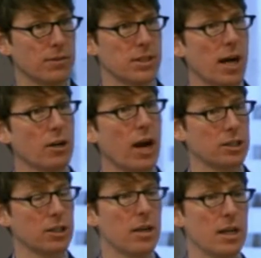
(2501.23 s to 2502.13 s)
The
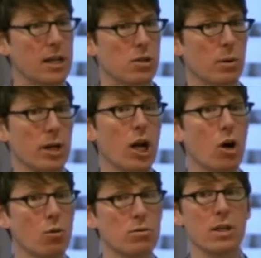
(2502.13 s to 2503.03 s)
photographer is the one
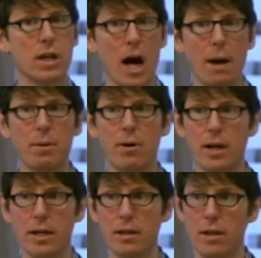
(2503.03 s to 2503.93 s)
that owns the
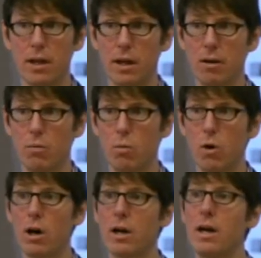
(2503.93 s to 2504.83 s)
copyright in the mm.
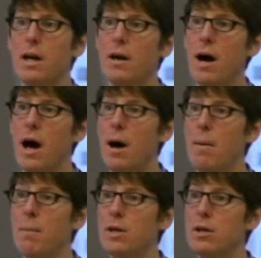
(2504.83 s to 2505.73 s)
work.
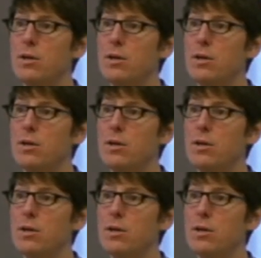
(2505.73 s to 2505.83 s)
Um,